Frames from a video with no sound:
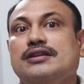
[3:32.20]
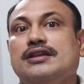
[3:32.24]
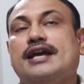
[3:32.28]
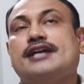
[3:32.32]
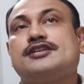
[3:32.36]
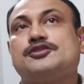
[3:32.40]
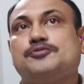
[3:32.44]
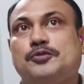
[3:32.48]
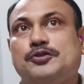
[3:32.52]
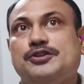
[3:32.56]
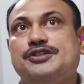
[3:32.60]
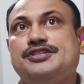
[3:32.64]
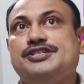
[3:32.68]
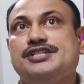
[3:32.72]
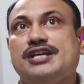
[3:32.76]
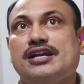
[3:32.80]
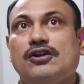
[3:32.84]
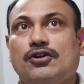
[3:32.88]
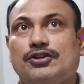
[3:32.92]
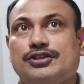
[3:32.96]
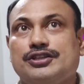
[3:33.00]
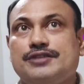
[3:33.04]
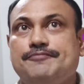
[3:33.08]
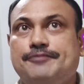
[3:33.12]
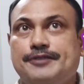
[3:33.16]
exponential
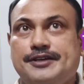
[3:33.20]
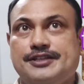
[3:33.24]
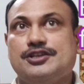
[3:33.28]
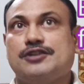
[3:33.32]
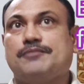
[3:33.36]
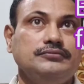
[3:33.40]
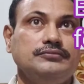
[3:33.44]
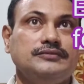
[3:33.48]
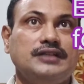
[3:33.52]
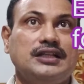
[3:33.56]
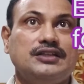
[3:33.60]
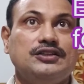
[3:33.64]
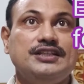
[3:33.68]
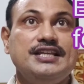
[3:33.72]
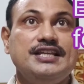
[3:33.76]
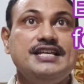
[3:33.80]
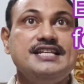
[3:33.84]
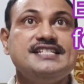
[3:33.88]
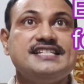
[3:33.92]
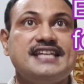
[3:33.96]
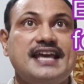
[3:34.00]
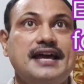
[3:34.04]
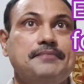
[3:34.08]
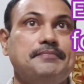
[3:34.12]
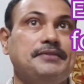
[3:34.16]
or the phasor.
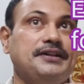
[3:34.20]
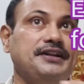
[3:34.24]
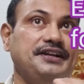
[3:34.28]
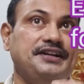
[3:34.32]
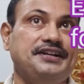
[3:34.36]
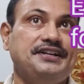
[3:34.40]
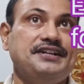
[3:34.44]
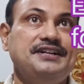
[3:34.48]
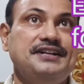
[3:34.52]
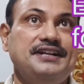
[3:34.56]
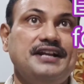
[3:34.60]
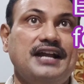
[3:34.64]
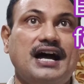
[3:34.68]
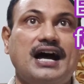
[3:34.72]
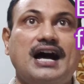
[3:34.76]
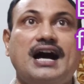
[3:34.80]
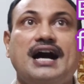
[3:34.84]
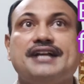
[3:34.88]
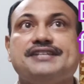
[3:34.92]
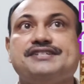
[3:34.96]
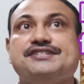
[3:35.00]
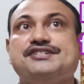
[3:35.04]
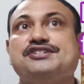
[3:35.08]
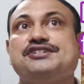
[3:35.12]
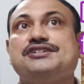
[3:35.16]
These can be written
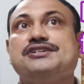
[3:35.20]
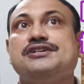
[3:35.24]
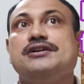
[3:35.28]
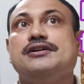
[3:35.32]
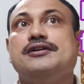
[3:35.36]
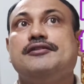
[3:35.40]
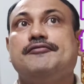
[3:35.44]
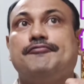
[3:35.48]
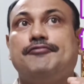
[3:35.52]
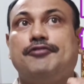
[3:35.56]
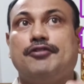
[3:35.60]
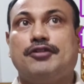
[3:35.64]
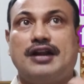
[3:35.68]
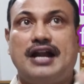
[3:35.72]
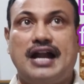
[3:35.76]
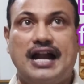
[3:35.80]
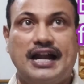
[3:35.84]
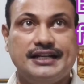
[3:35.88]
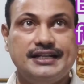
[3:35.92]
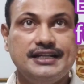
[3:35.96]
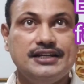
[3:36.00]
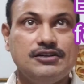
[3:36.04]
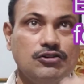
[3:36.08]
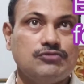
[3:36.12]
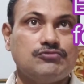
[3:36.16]
as for
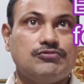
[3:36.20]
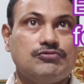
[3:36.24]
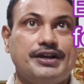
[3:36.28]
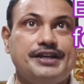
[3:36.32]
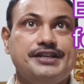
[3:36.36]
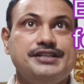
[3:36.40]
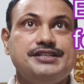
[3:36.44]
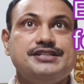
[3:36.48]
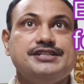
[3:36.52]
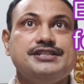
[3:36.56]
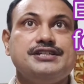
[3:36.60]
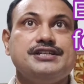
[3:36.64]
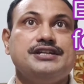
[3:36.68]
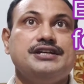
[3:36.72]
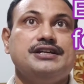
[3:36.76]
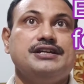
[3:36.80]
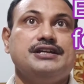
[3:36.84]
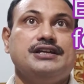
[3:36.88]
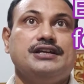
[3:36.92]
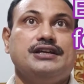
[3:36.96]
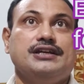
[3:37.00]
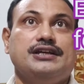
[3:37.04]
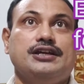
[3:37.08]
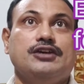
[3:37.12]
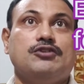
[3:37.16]
anticlockwise
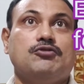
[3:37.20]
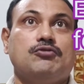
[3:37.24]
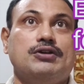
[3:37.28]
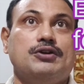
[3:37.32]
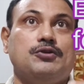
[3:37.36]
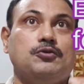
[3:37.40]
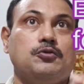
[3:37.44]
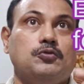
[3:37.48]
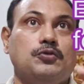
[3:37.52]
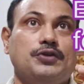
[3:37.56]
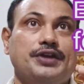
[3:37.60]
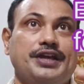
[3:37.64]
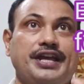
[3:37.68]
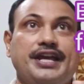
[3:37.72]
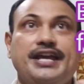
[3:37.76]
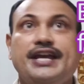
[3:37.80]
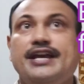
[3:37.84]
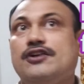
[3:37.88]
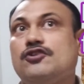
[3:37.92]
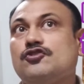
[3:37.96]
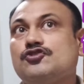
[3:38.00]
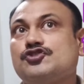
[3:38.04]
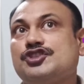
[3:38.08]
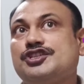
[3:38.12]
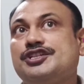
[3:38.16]
equal to A
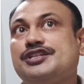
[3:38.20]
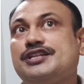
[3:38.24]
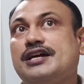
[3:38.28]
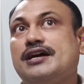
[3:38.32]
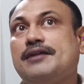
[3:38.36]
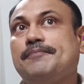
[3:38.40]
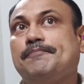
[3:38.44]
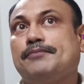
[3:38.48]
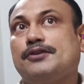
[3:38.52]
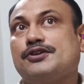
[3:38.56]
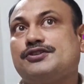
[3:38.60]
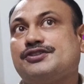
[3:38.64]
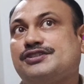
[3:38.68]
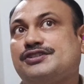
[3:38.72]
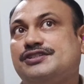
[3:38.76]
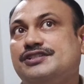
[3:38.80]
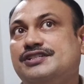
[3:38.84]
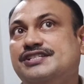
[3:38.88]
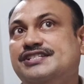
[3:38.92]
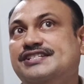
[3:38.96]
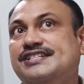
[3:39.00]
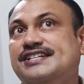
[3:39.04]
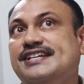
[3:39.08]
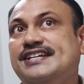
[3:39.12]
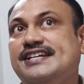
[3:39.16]
cos theta plus
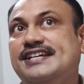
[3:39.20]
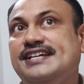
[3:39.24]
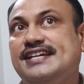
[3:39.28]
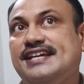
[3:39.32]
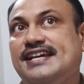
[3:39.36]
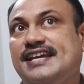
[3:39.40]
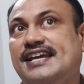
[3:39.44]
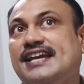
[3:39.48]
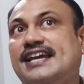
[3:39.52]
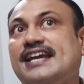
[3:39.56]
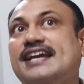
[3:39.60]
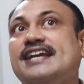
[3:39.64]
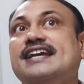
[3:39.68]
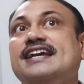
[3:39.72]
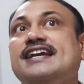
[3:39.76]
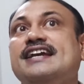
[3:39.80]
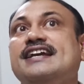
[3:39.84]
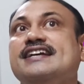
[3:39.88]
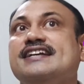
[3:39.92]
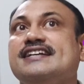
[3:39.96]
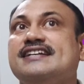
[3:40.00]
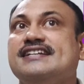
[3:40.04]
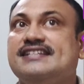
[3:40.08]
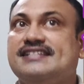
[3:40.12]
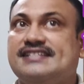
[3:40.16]
j A
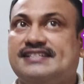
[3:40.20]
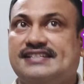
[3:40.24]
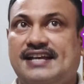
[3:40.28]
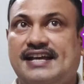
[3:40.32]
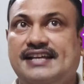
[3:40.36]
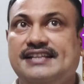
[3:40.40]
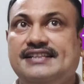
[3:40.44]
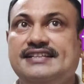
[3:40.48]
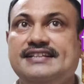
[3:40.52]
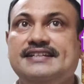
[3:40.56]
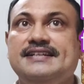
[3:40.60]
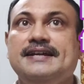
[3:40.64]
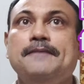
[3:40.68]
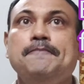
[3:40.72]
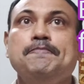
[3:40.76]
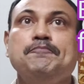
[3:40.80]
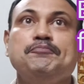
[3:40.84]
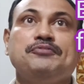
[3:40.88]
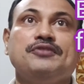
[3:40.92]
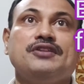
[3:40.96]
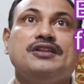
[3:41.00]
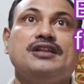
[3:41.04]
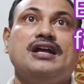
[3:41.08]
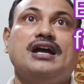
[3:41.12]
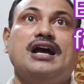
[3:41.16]
sin
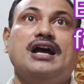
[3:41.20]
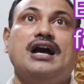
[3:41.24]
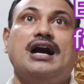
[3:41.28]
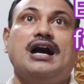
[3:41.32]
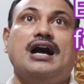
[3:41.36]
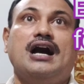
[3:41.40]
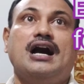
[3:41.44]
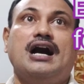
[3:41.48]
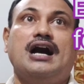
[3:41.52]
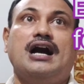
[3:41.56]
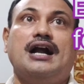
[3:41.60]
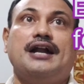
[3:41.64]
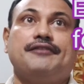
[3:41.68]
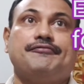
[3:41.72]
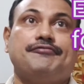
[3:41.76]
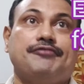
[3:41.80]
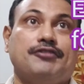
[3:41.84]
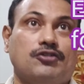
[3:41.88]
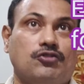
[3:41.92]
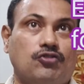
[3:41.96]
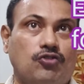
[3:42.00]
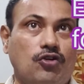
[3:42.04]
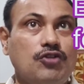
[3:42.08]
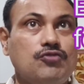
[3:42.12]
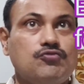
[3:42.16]
theta, and for
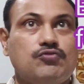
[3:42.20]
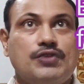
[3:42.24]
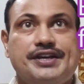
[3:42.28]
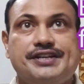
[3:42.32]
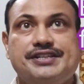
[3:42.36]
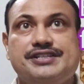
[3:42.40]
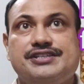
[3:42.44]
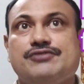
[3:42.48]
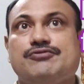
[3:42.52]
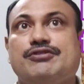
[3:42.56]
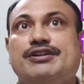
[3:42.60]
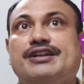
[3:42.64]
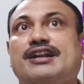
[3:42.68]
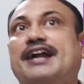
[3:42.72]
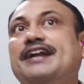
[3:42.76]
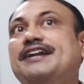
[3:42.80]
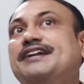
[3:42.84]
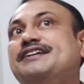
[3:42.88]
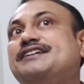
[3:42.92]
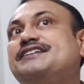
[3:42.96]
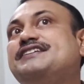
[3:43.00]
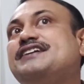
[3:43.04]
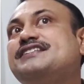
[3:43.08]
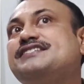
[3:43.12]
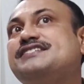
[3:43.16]
clockwise you can
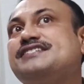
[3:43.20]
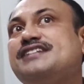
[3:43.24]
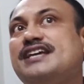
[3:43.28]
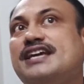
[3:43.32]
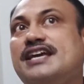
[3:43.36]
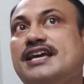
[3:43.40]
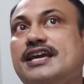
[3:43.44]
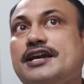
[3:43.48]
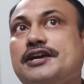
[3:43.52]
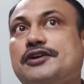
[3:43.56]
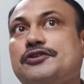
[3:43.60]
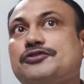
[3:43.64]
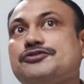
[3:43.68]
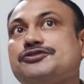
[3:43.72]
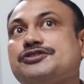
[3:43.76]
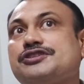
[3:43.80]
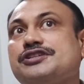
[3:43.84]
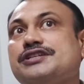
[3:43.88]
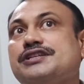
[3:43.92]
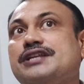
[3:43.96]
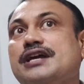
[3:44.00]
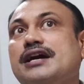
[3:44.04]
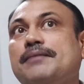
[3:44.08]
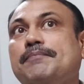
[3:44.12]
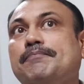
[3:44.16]
write it as A cos
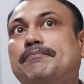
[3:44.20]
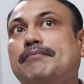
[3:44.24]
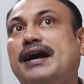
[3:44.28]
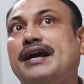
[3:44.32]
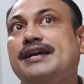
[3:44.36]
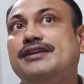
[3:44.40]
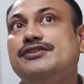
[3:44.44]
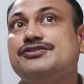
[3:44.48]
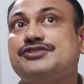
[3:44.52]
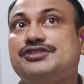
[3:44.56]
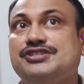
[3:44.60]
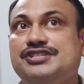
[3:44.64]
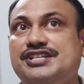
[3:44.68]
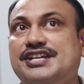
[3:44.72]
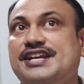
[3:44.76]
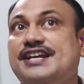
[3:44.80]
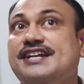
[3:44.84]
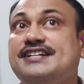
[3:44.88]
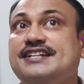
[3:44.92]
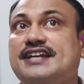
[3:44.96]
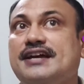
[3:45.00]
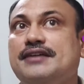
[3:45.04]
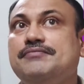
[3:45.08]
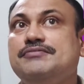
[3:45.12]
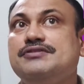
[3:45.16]
theta minus
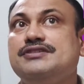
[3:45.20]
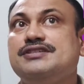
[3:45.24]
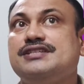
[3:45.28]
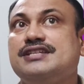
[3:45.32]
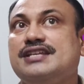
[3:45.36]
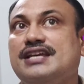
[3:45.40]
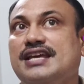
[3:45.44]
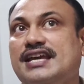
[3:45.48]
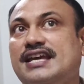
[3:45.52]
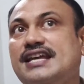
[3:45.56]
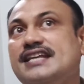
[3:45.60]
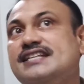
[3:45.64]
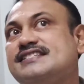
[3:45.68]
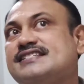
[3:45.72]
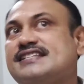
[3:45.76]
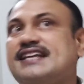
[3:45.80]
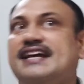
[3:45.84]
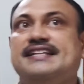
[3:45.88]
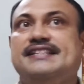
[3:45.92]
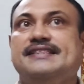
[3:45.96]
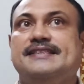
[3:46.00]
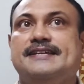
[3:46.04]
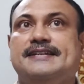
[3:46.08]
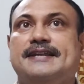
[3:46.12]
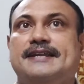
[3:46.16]
j times A
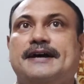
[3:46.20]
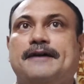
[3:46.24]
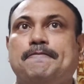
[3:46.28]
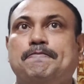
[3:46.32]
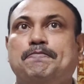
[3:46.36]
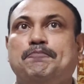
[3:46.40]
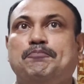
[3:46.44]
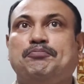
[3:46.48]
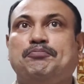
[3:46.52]
sin theta.